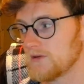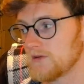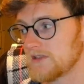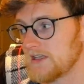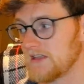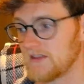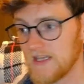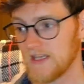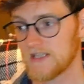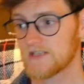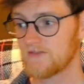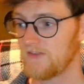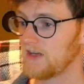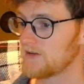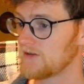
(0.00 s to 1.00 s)
Posing
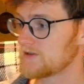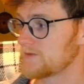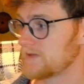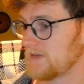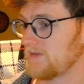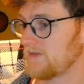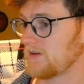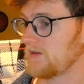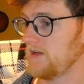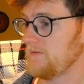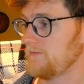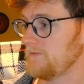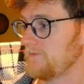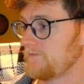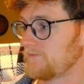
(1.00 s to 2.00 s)
this figure
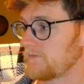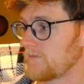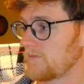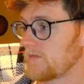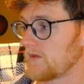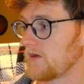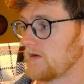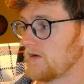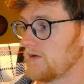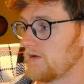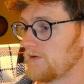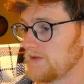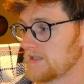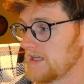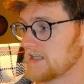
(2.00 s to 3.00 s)
specifically,
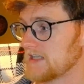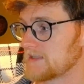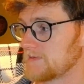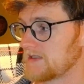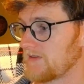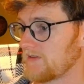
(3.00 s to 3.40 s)
or this kit